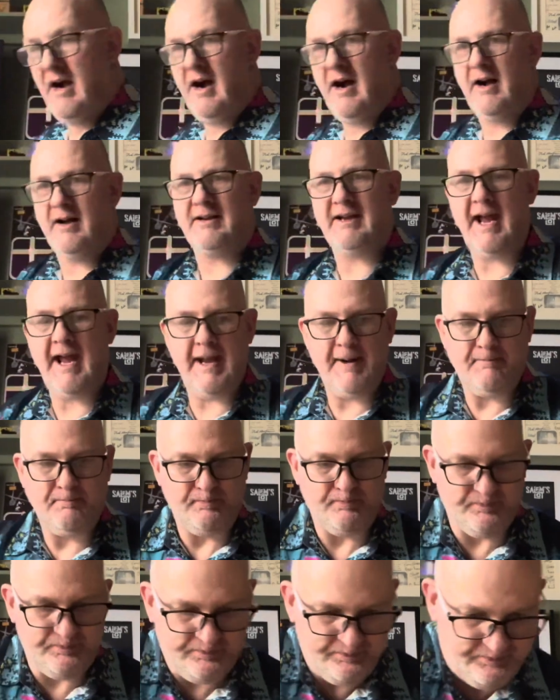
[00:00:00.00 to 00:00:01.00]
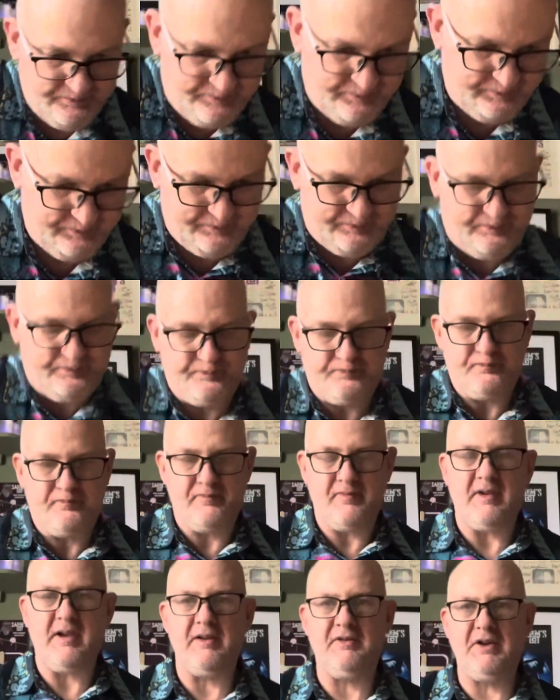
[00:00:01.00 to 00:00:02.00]
Okay.
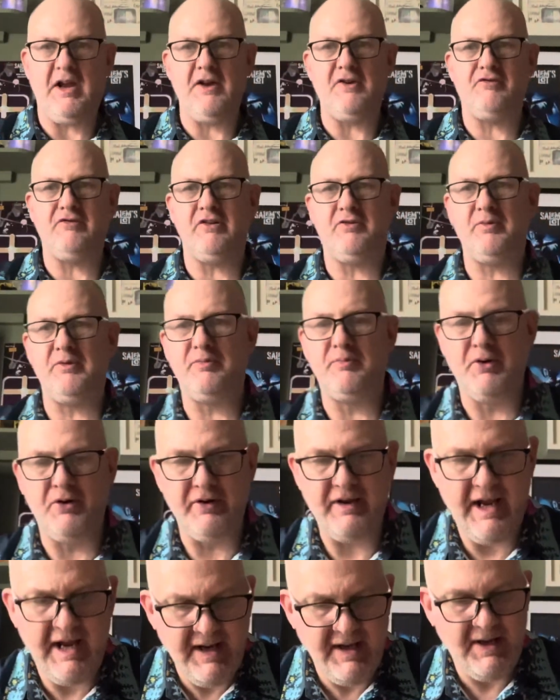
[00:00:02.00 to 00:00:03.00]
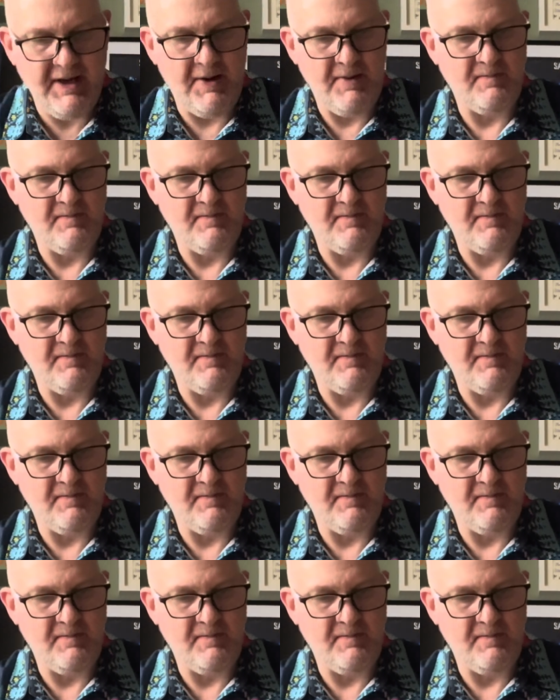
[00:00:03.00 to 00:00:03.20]
So, Christmas morning.